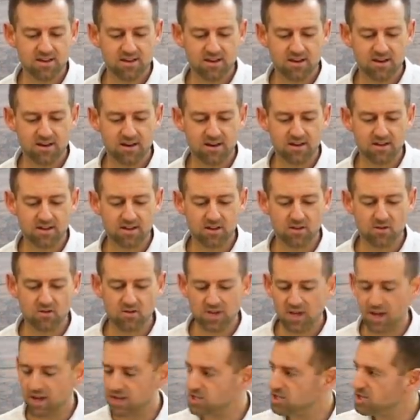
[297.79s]
Uh, you know,
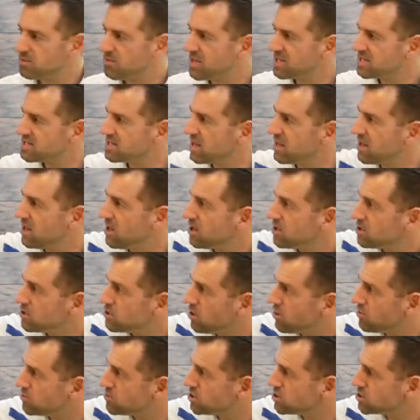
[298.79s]
yeah, she might say,
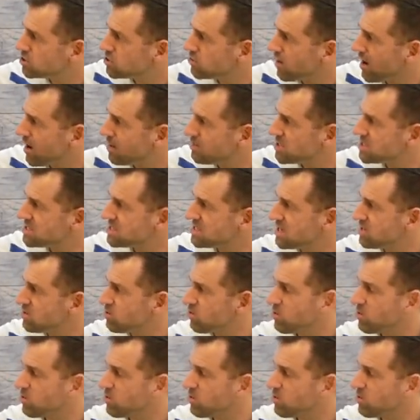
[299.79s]
"No, just grab a seat